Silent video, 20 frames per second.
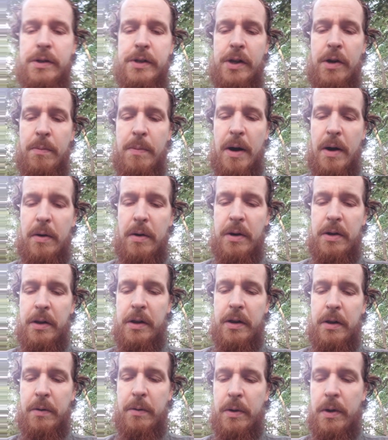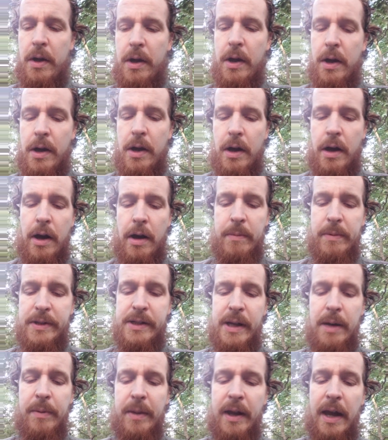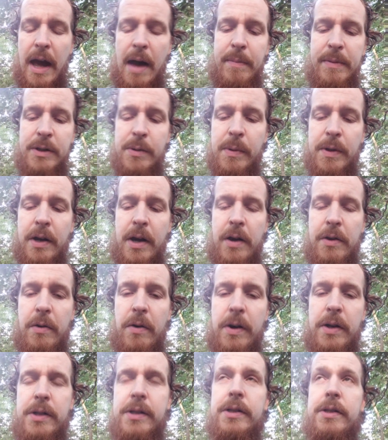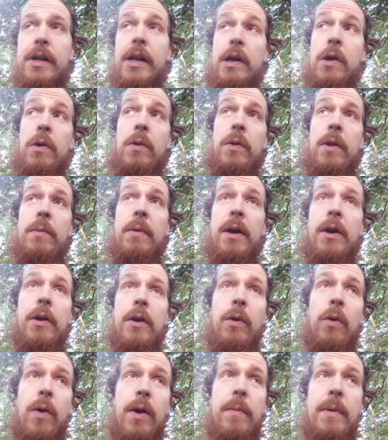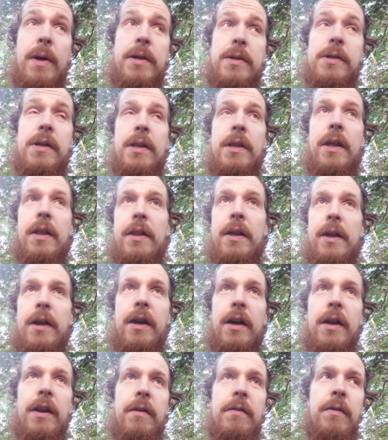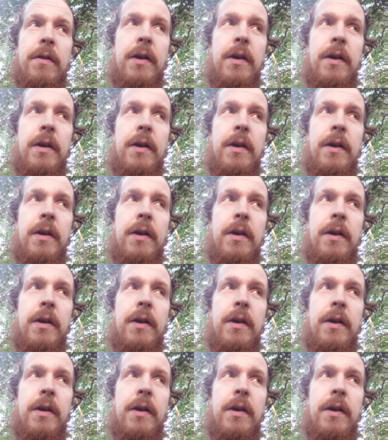their power, and the same thing happens with countries. It's like, oh, they make an agreement, and then they kind of,